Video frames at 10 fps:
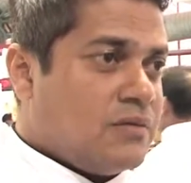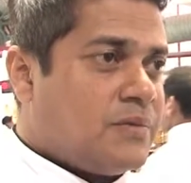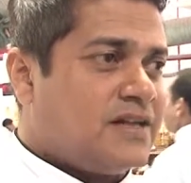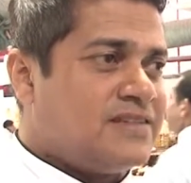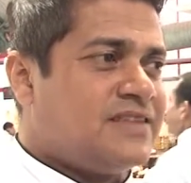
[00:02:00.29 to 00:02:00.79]

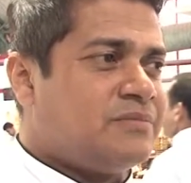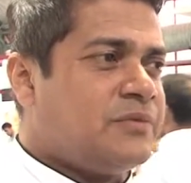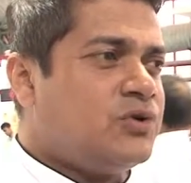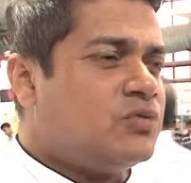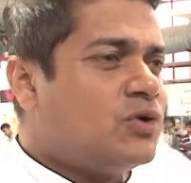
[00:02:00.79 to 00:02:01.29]
but at the same
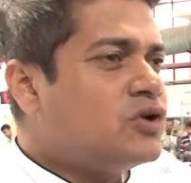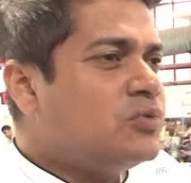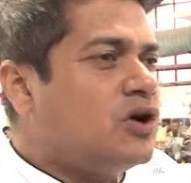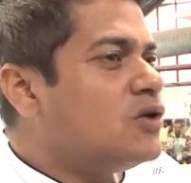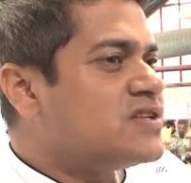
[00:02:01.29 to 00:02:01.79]
time, you don't want to
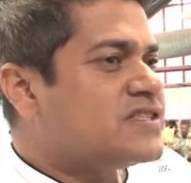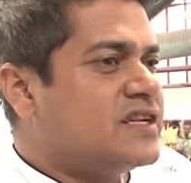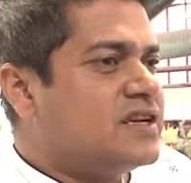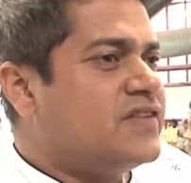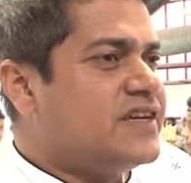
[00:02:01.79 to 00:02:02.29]
be always
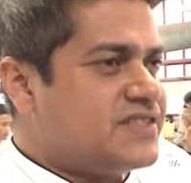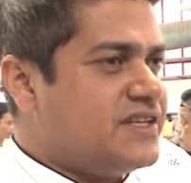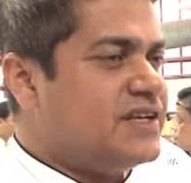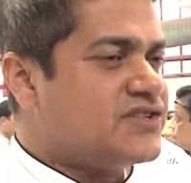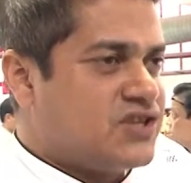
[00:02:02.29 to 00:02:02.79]
sit in a very
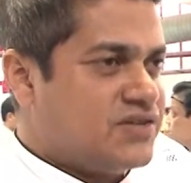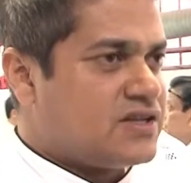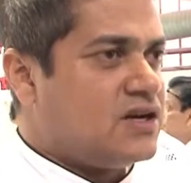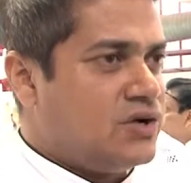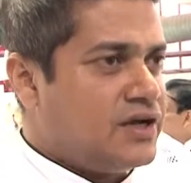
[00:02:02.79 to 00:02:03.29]
serious,
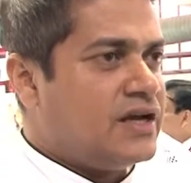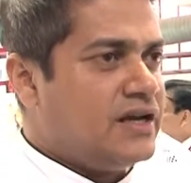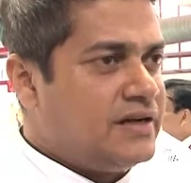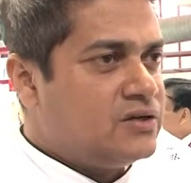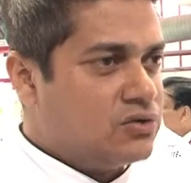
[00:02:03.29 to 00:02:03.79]
surrounding and
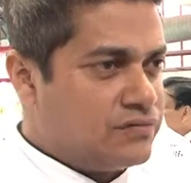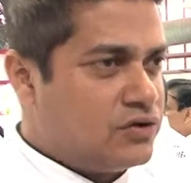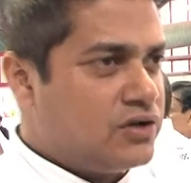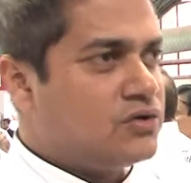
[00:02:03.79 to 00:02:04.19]
eat good food.